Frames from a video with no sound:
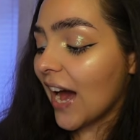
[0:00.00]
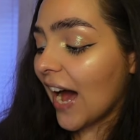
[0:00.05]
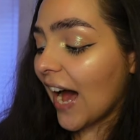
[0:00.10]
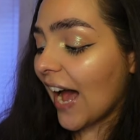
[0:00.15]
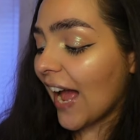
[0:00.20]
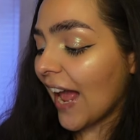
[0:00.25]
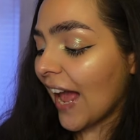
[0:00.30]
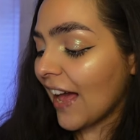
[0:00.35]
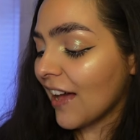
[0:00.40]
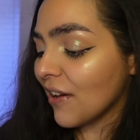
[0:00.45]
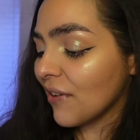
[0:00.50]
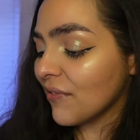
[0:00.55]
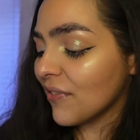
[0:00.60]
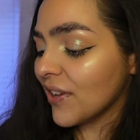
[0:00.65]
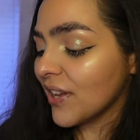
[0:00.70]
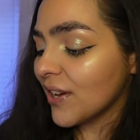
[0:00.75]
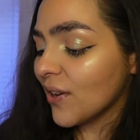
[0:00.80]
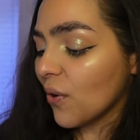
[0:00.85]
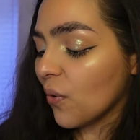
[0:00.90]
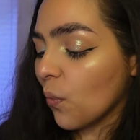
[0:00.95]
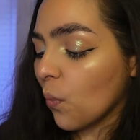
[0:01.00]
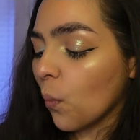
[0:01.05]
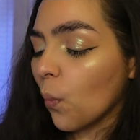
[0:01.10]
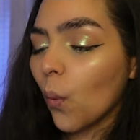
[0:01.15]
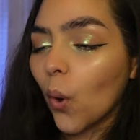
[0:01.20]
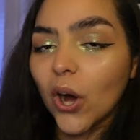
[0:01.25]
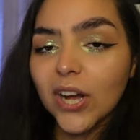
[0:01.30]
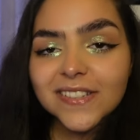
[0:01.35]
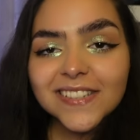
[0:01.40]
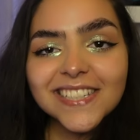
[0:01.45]
I have
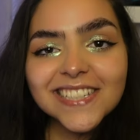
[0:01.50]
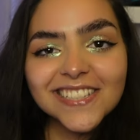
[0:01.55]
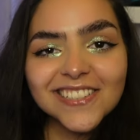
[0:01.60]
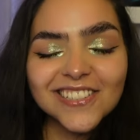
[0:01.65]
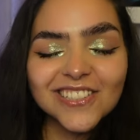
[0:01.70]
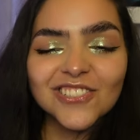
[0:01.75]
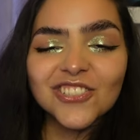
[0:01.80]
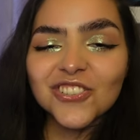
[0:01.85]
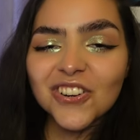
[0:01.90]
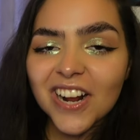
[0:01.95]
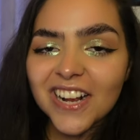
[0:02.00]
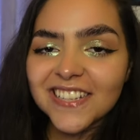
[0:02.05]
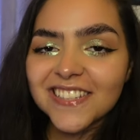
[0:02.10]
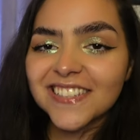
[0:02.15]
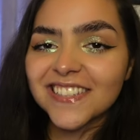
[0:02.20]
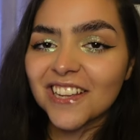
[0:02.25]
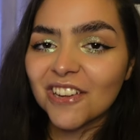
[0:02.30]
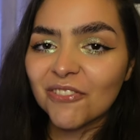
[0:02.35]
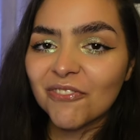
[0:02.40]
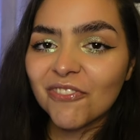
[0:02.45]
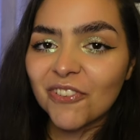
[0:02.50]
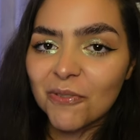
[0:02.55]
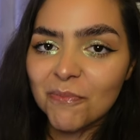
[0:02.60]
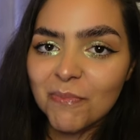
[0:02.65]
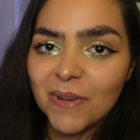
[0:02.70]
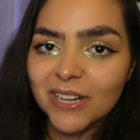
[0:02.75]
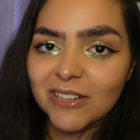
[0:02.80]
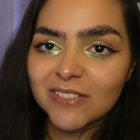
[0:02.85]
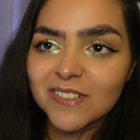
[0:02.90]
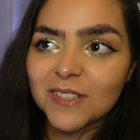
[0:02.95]
wanted to try stuff from
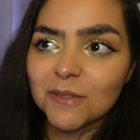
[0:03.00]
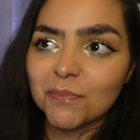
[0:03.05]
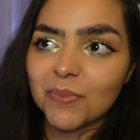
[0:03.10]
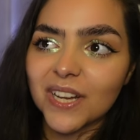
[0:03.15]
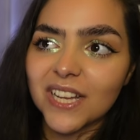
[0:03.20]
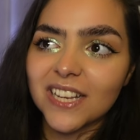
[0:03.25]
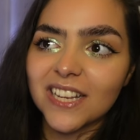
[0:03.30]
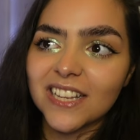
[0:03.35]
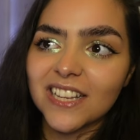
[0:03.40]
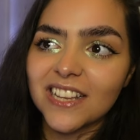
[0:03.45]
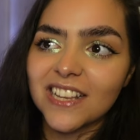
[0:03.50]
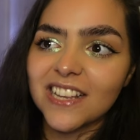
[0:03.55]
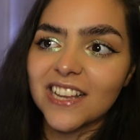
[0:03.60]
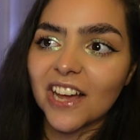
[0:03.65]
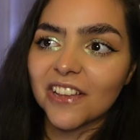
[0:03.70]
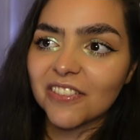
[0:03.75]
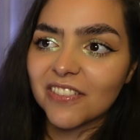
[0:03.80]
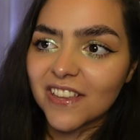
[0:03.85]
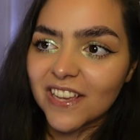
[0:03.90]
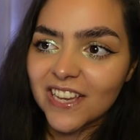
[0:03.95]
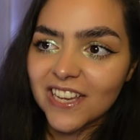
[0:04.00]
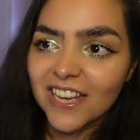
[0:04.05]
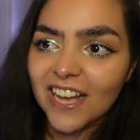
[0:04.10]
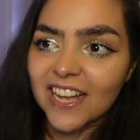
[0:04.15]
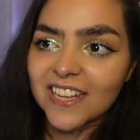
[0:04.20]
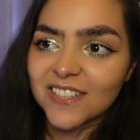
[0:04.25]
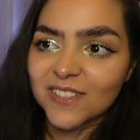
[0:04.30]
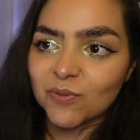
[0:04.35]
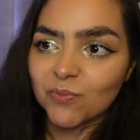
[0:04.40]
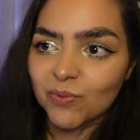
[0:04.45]
Melt, but nothing
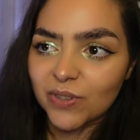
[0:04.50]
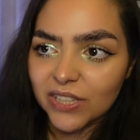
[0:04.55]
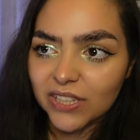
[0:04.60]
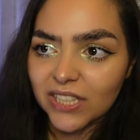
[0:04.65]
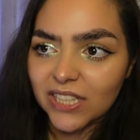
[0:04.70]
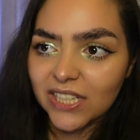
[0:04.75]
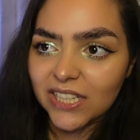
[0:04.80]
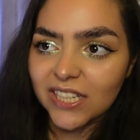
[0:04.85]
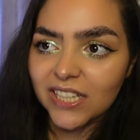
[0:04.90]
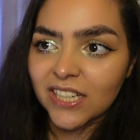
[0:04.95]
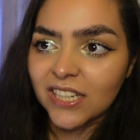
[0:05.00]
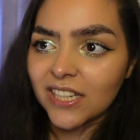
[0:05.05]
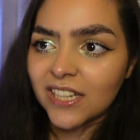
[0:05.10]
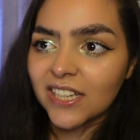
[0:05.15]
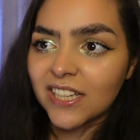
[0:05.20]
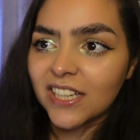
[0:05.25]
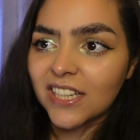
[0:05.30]
has really